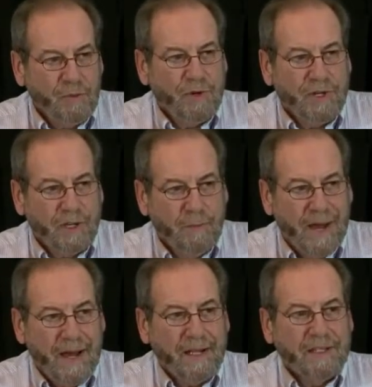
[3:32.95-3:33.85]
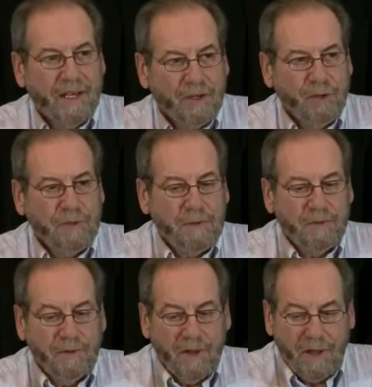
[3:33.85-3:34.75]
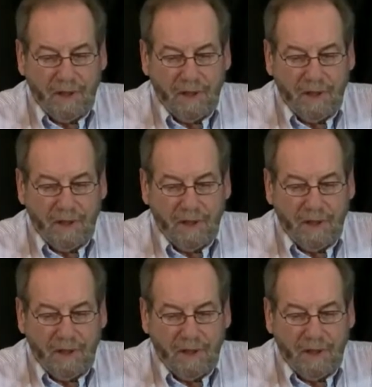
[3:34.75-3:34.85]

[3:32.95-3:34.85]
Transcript: what we're going to come back and tell you people,